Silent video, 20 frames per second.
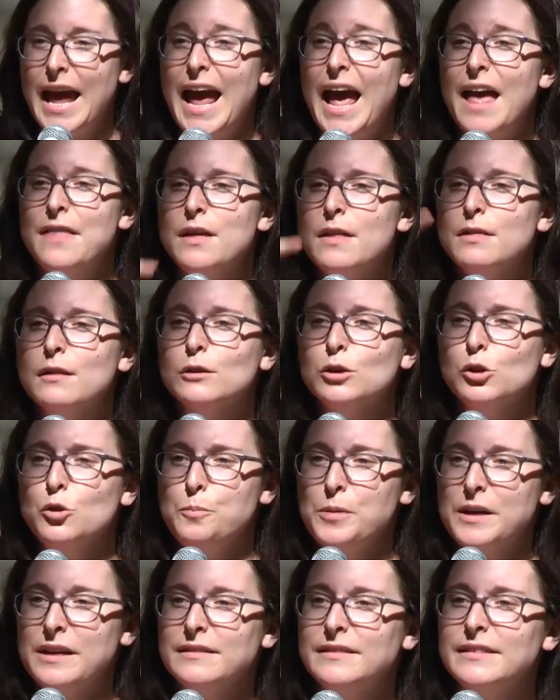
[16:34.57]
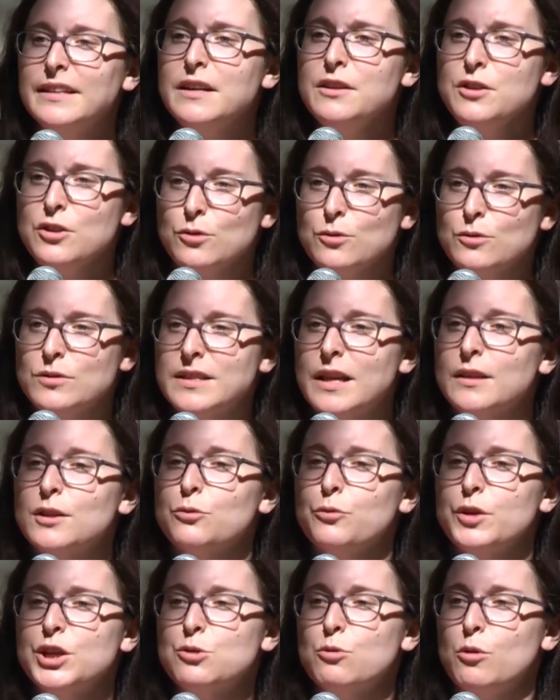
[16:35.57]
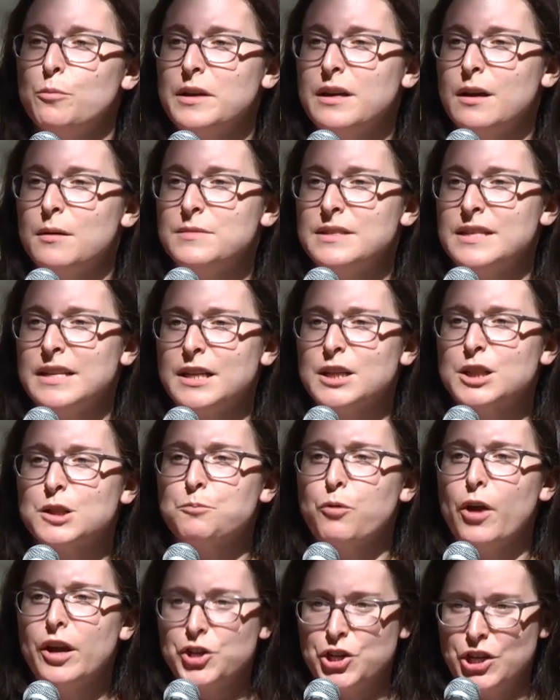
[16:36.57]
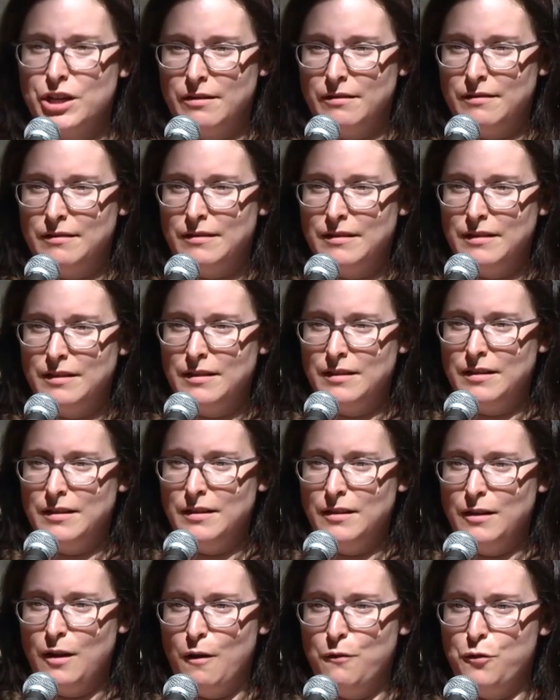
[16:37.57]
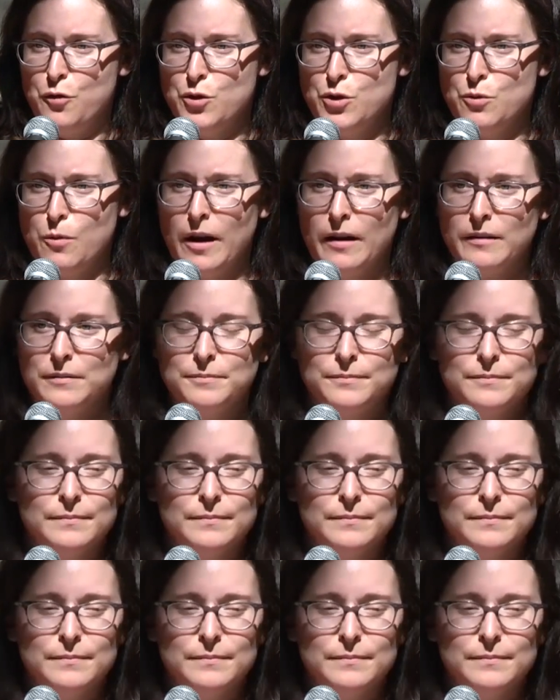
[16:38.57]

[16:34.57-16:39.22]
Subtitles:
and then the loop continues that the ritual becomes an expression of who you are.